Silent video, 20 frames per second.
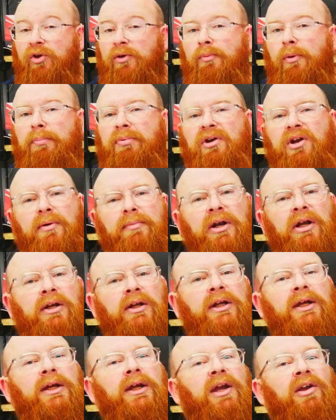but
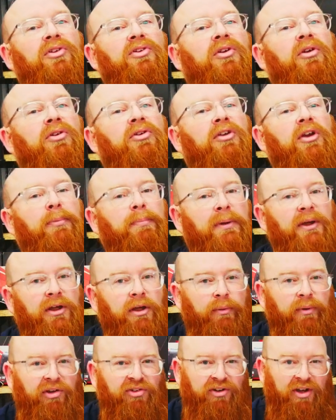predominantly it's a C P
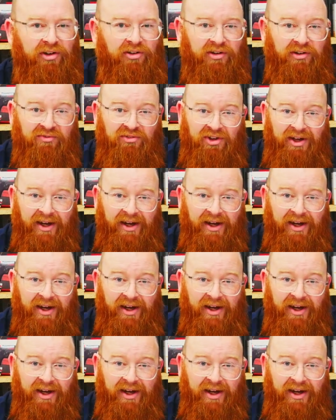U intensive